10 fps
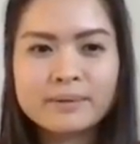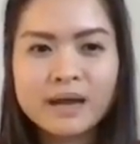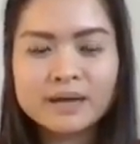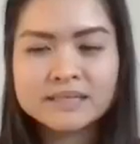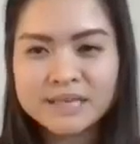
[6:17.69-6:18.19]

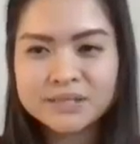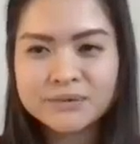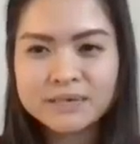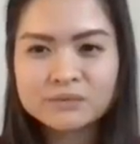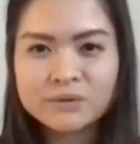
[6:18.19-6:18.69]

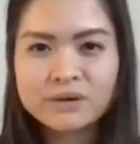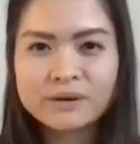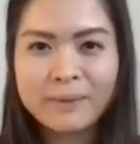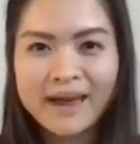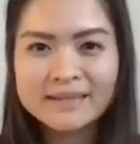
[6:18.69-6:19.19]
accessories for your
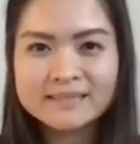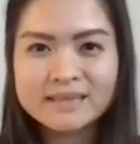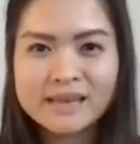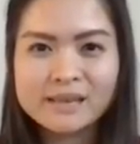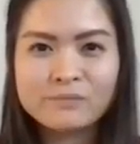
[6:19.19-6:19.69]
pets,
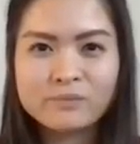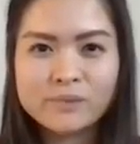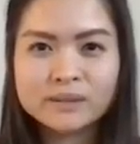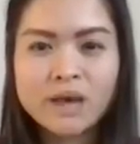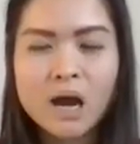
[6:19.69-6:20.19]
and then
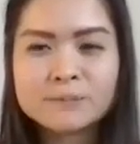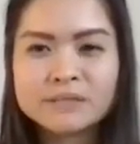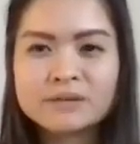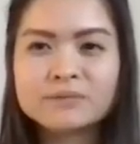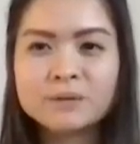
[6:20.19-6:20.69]
with the option
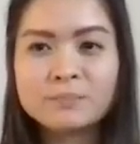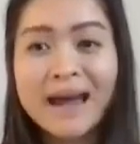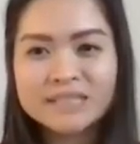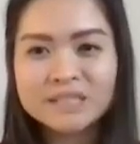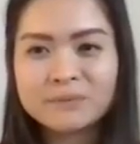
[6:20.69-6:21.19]
of you
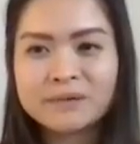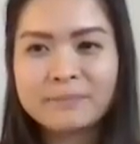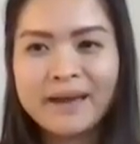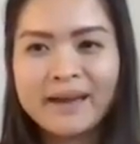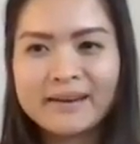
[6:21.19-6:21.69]
matching with your
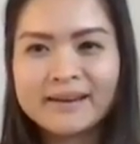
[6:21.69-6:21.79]
pet.